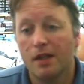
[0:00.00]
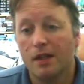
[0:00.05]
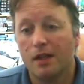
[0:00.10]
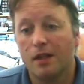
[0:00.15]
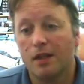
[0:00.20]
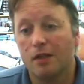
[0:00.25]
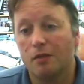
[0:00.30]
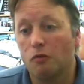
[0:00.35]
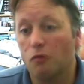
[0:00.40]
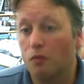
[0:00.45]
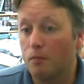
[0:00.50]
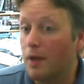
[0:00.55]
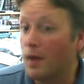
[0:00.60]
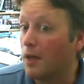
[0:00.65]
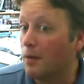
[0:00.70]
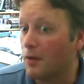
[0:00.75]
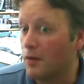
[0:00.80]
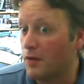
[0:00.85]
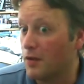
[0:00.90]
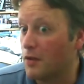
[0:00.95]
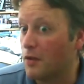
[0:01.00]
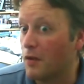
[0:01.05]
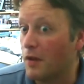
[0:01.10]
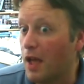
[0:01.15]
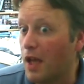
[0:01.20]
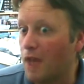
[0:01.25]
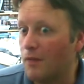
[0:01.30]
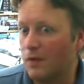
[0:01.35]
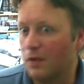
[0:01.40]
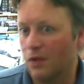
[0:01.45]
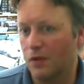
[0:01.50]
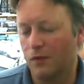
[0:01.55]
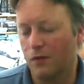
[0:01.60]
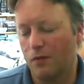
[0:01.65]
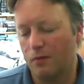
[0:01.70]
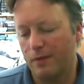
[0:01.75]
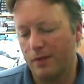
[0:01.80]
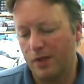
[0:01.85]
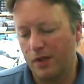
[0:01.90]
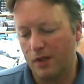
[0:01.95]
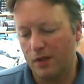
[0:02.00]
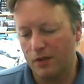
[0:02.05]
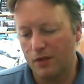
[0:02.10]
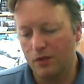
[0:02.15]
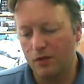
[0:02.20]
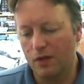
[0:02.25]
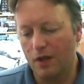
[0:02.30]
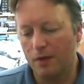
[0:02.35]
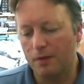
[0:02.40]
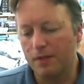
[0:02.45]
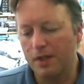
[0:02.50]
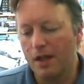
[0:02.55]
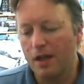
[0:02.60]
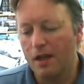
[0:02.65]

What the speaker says: or mainly because I don't have a lot of MSX2 games.